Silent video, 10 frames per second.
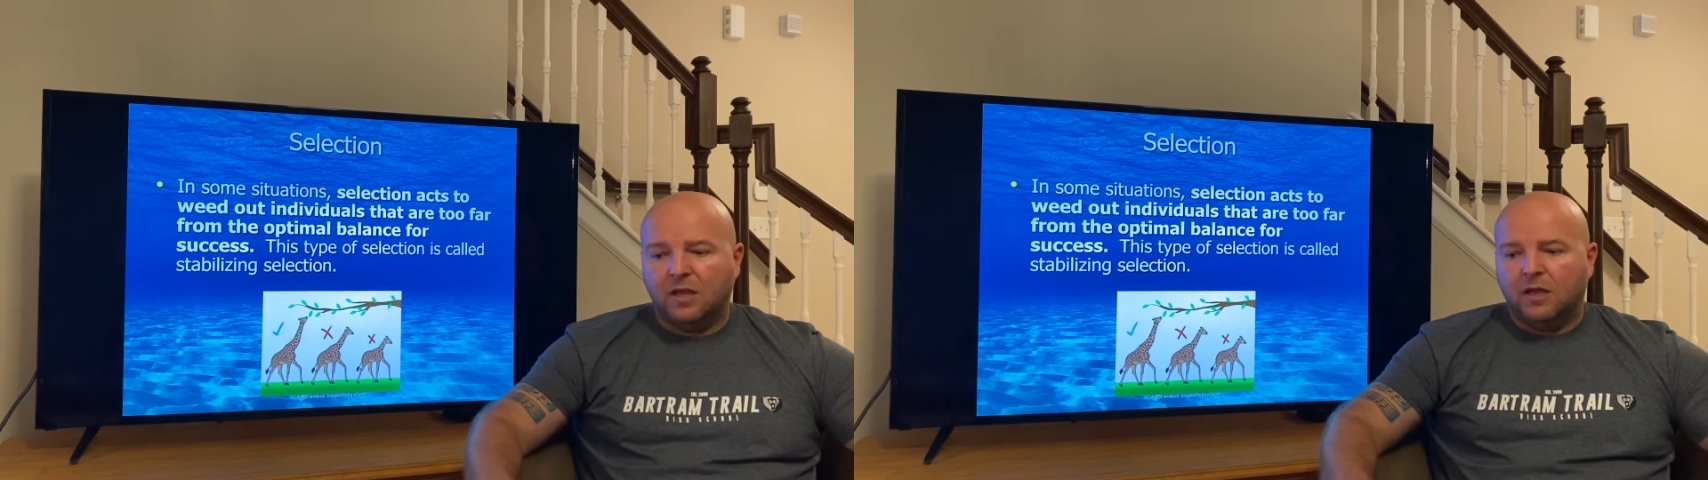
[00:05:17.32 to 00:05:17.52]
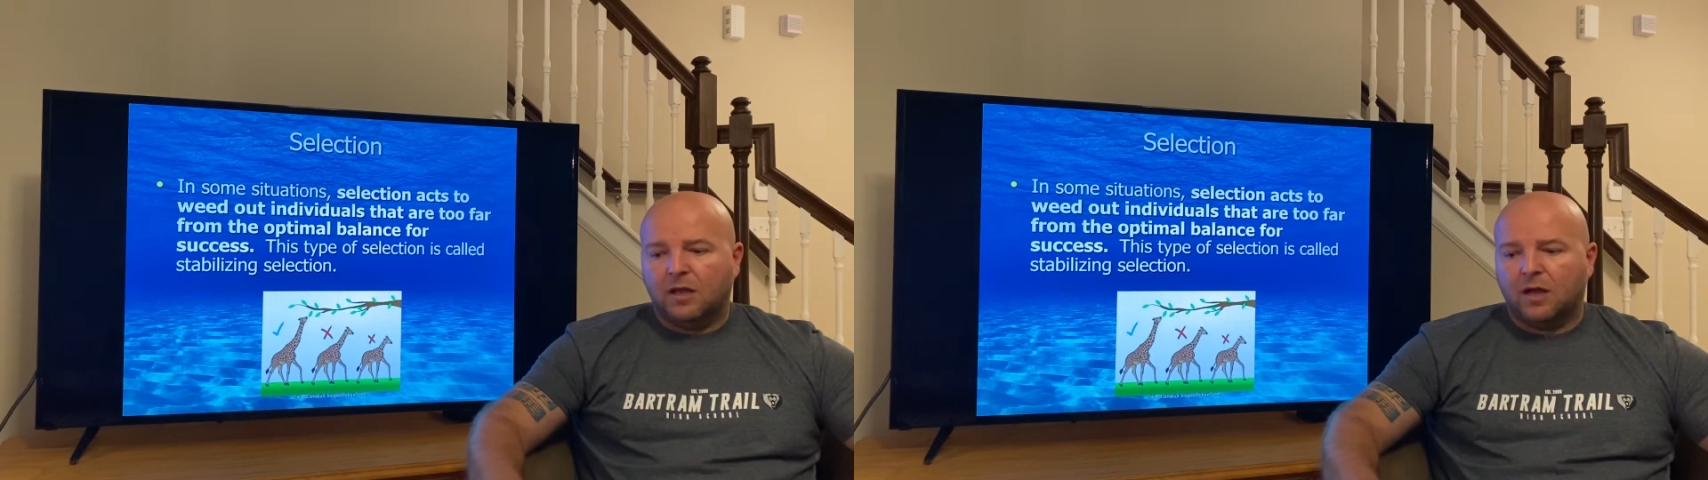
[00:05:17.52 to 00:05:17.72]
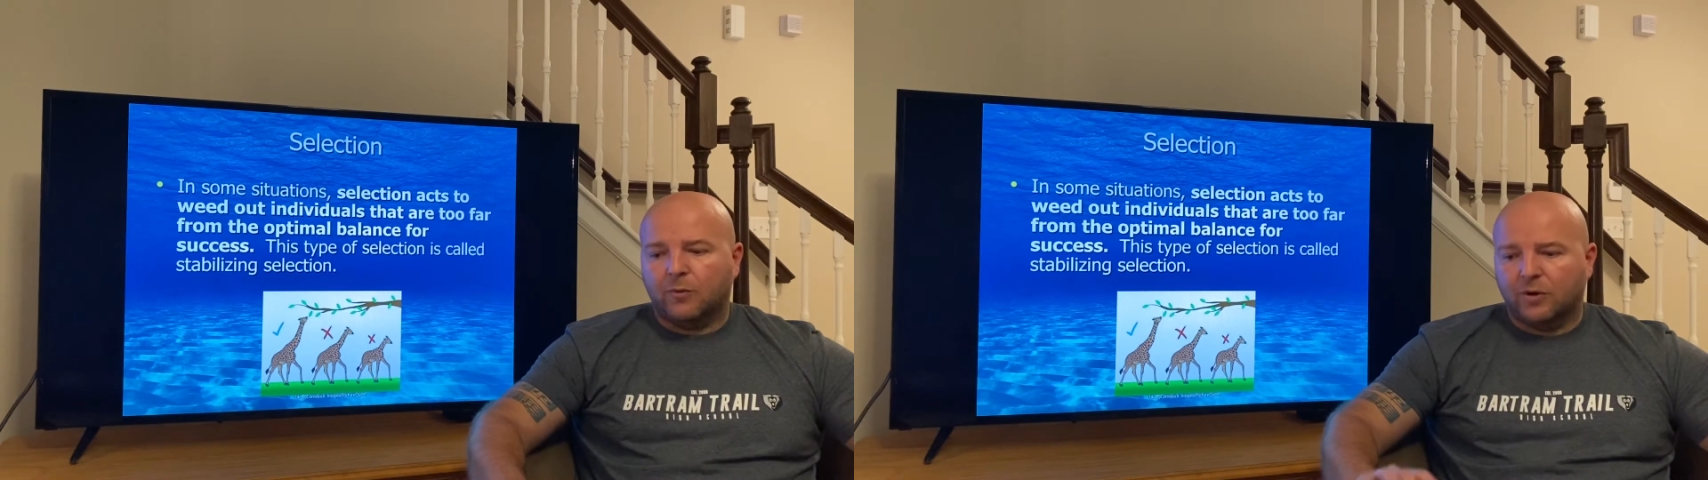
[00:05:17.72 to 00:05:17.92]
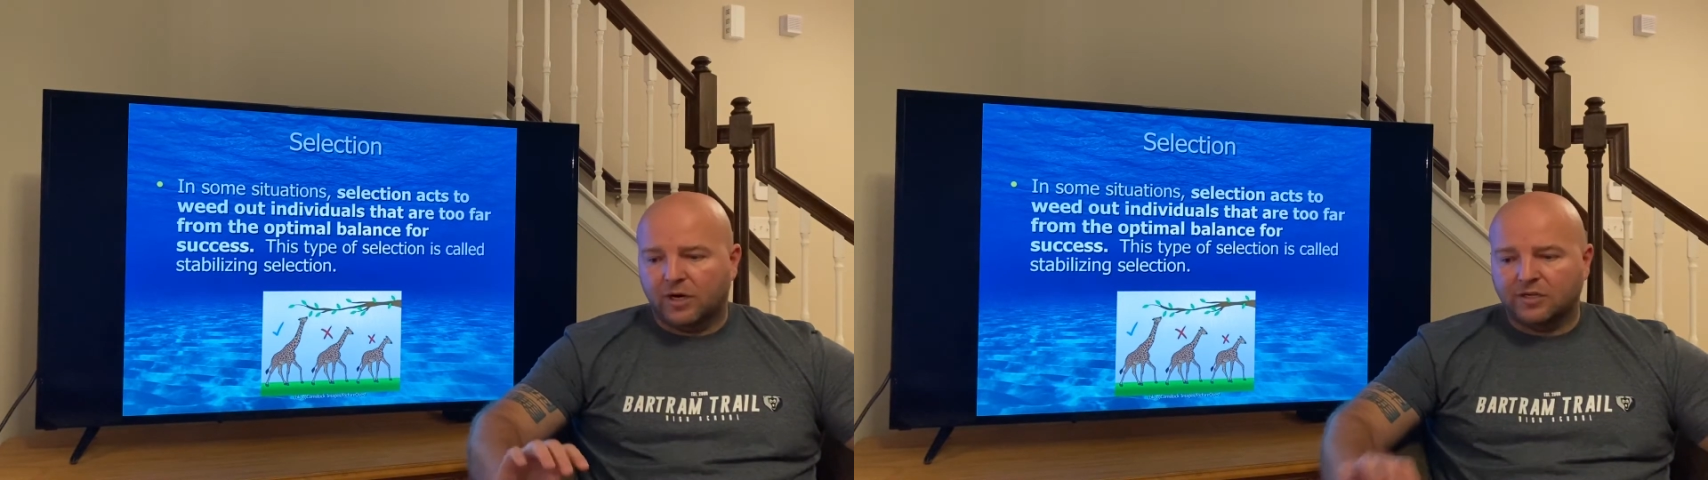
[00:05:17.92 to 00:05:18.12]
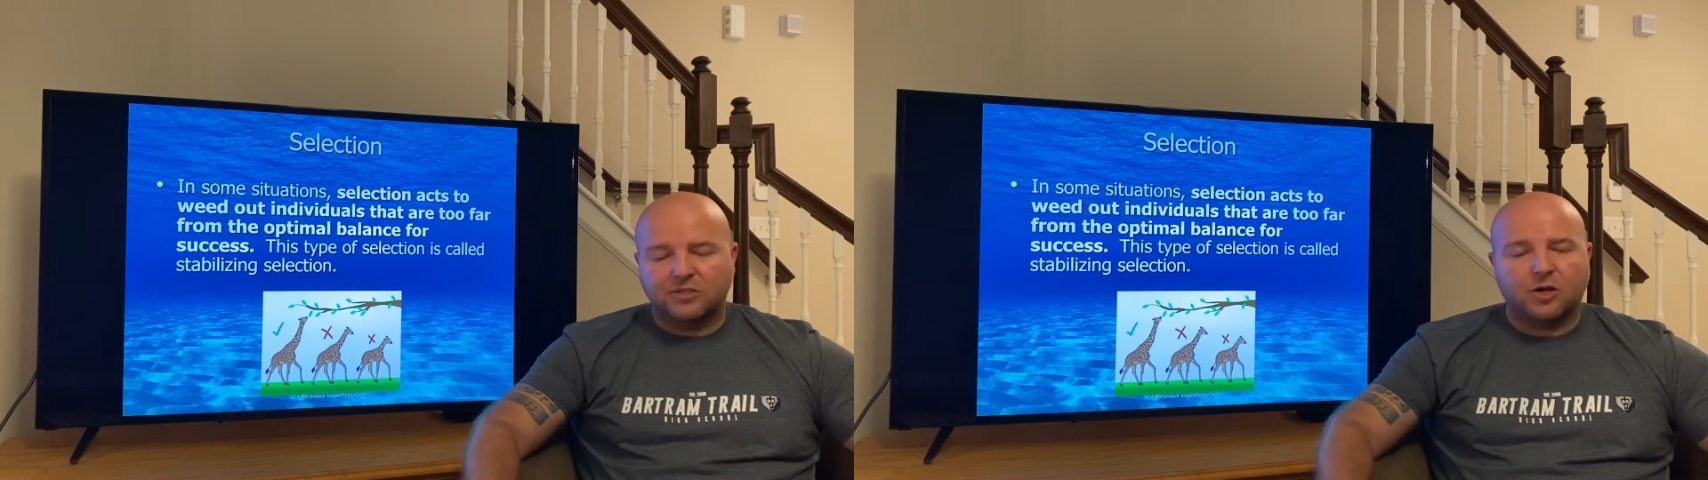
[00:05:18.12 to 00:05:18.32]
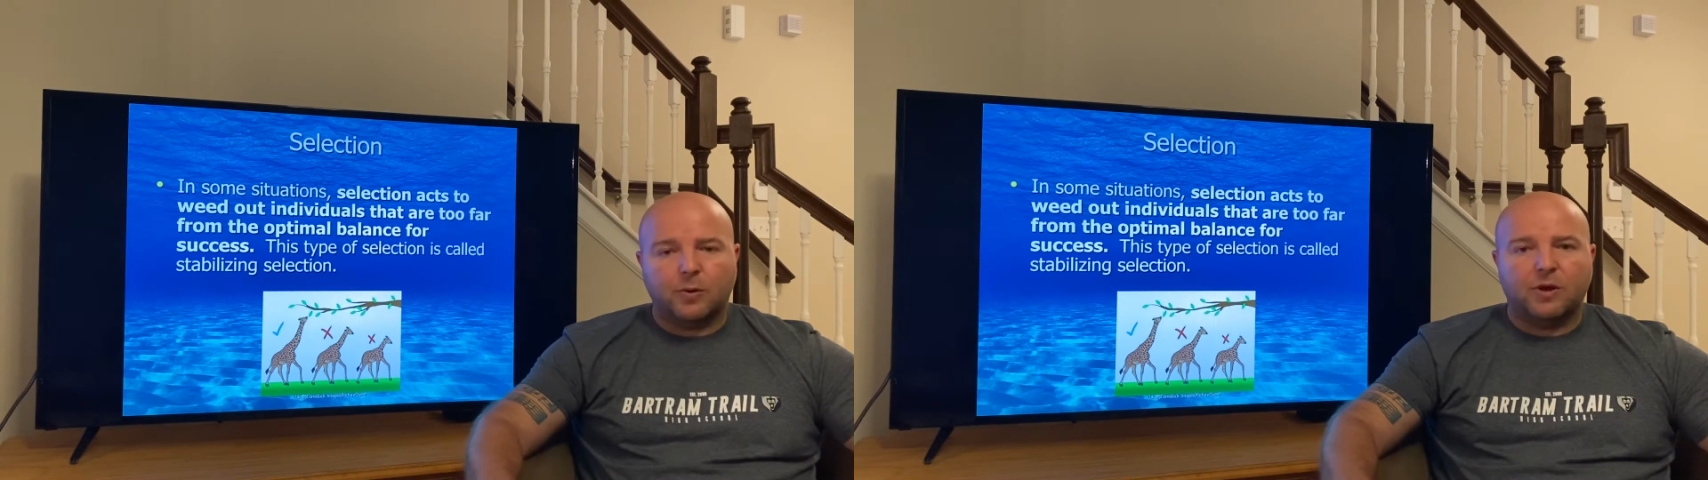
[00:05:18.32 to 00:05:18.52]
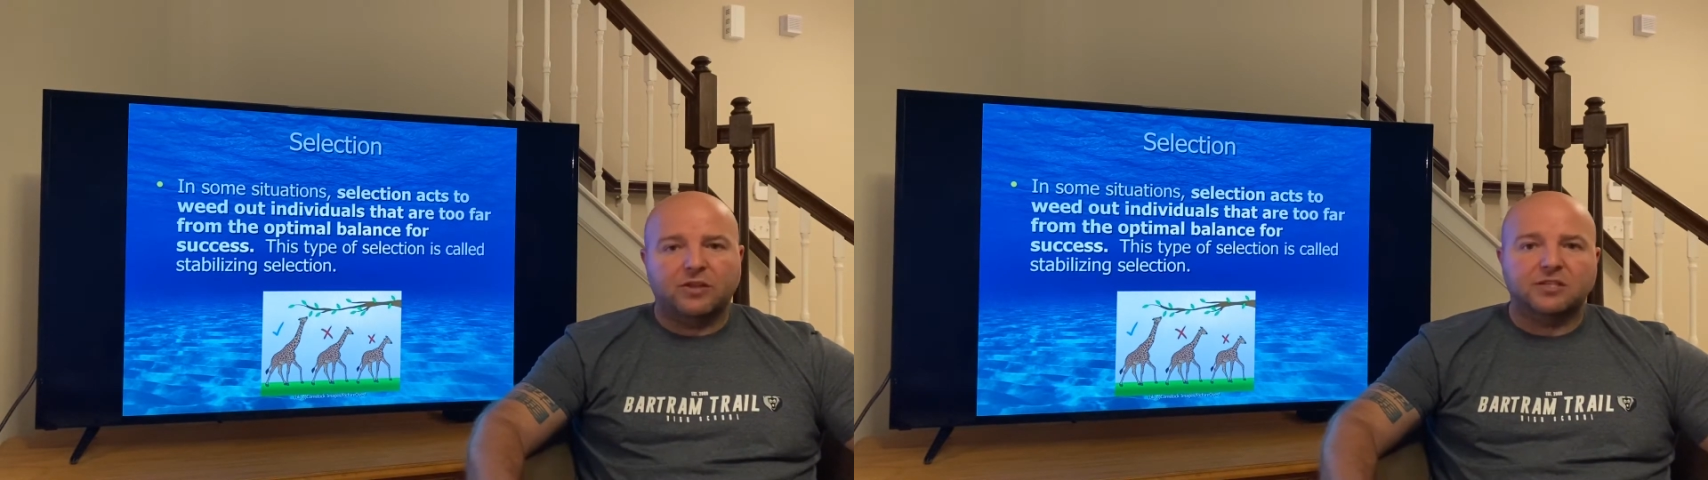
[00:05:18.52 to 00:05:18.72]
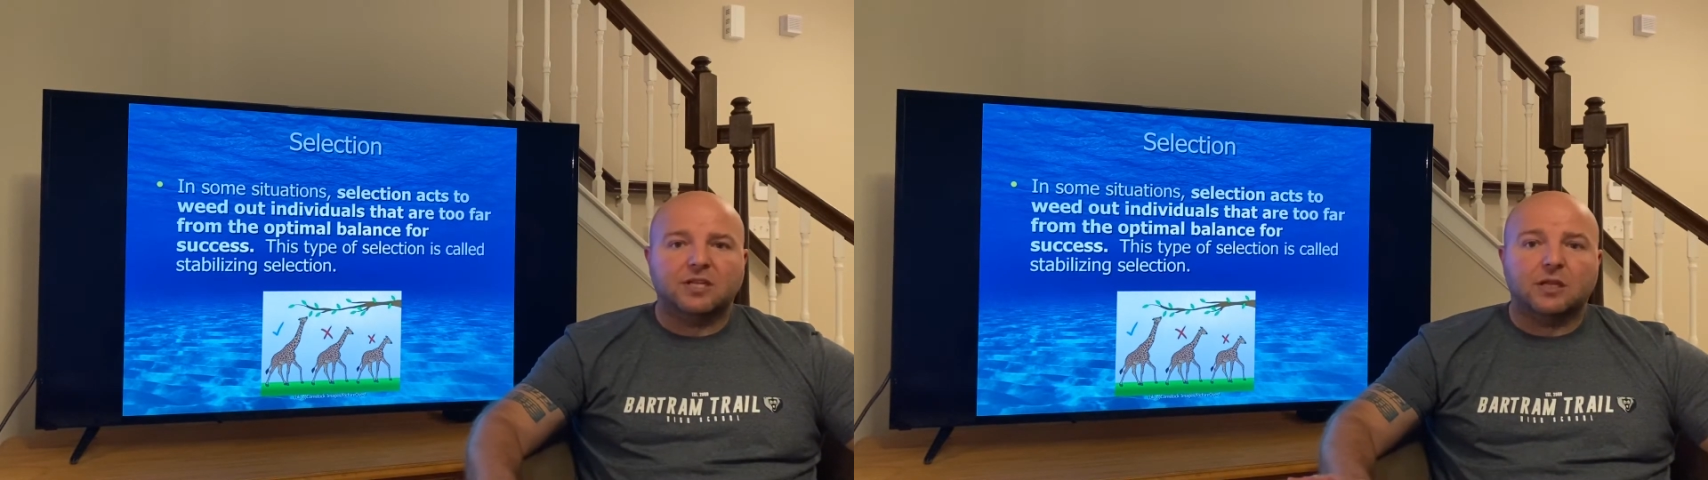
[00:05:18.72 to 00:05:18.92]
We're not going to talk about
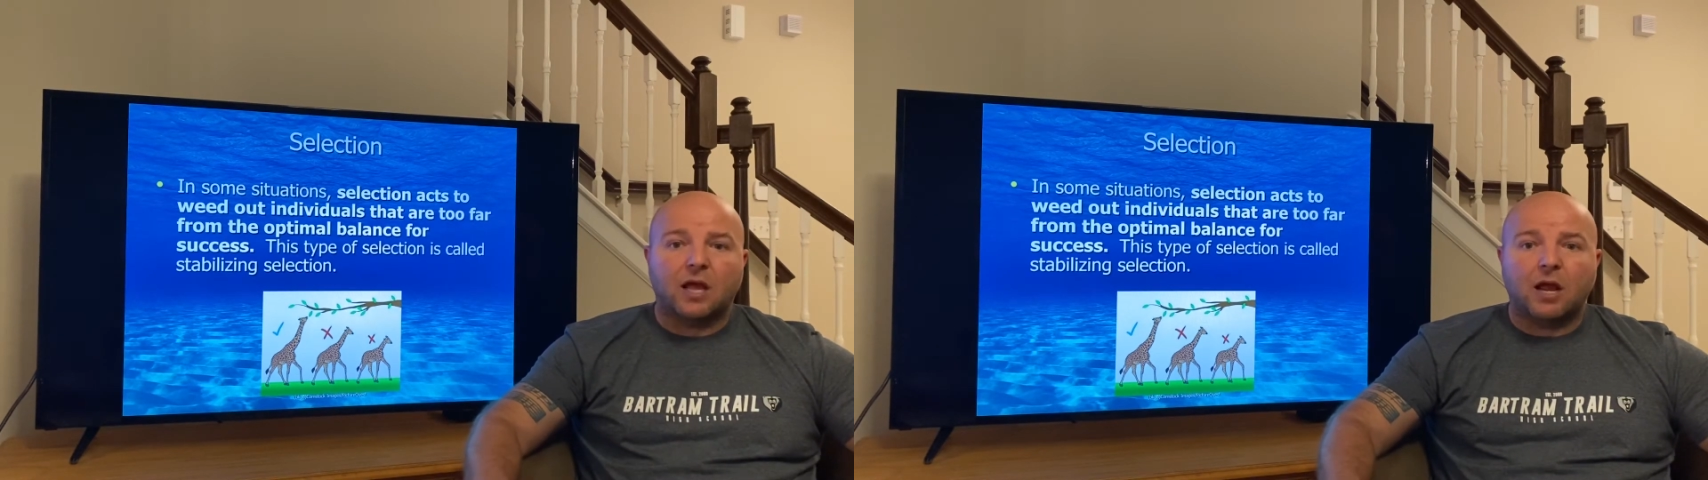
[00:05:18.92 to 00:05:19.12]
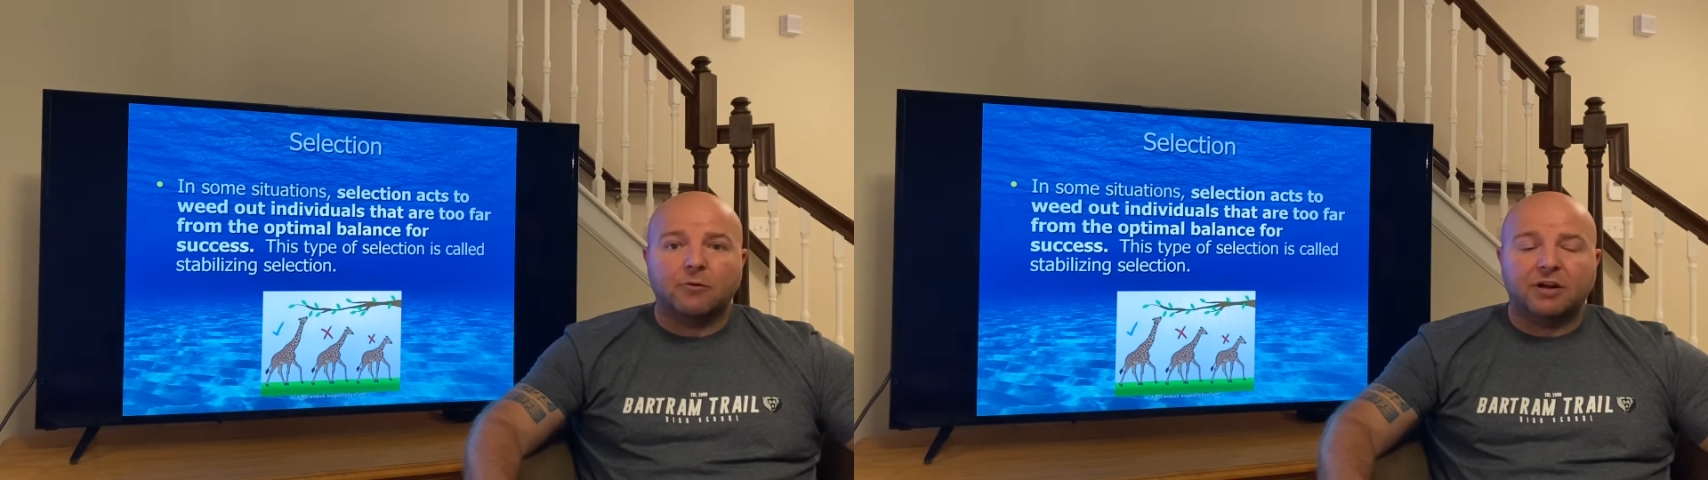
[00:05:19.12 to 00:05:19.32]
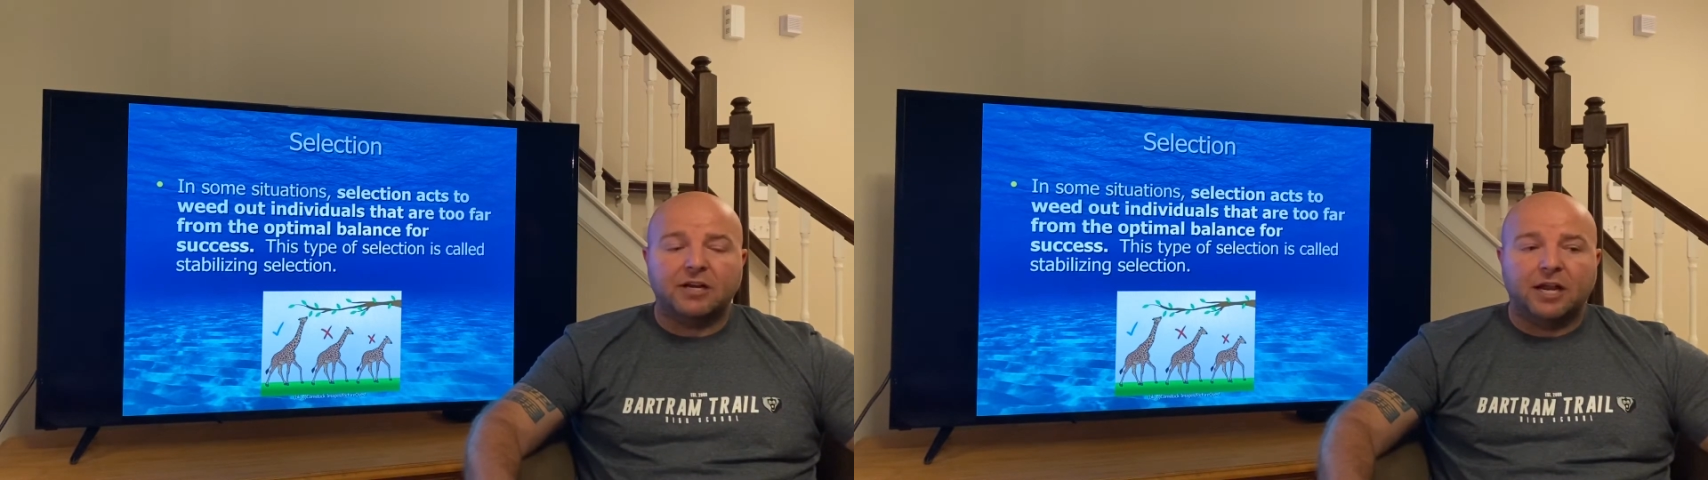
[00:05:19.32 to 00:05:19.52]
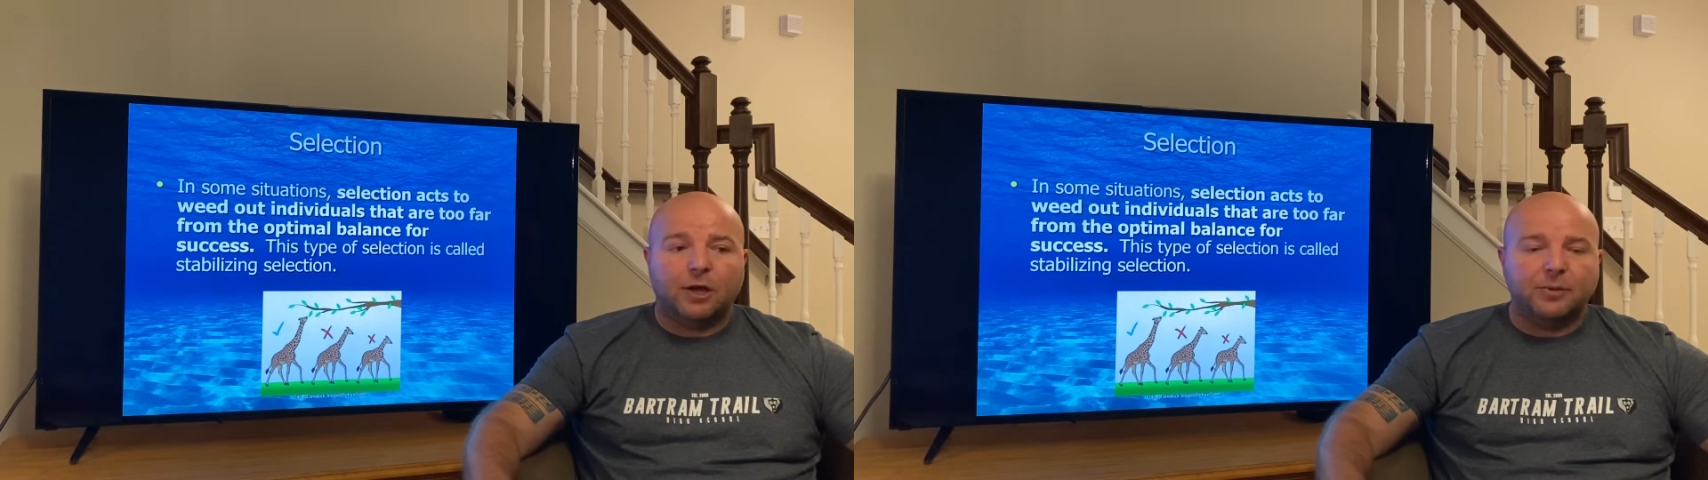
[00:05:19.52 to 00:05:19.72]
this a lot right now